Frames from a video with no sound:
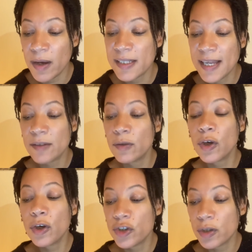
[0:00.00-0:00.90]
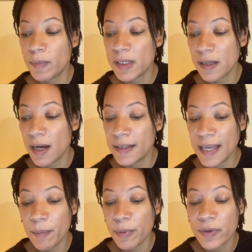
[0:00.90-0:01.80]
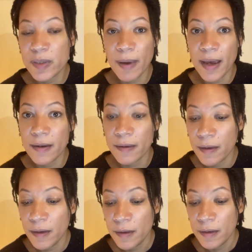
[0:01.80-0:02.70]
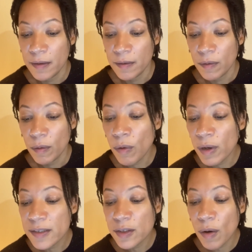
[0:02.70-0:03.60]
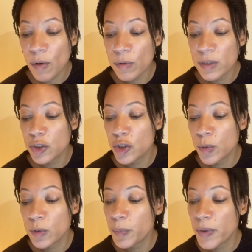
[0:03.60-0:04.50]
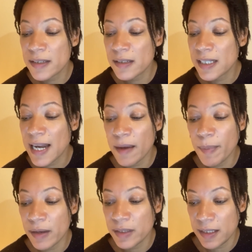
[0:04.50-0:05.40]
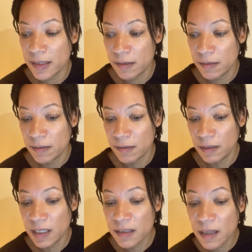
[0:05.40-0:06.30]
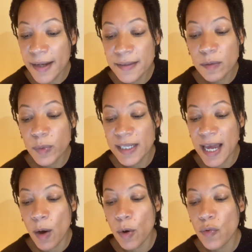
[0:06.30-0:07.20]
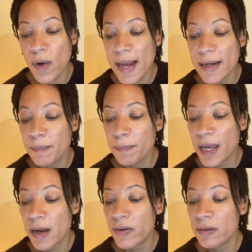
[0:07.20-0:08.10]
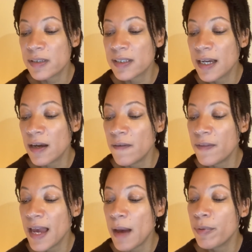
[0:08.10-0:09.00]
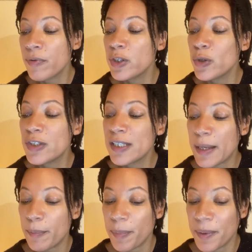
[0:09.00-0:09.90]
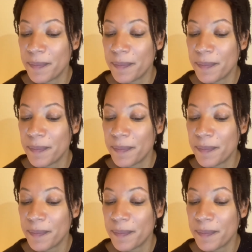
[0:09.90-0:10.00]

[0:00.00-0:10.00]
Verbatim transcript: sat on a cushion beside the emperor's bed. All its gold and jewelled presents lay about it, and its title was now Grand Imperial Singer of the Emperor to Sleep.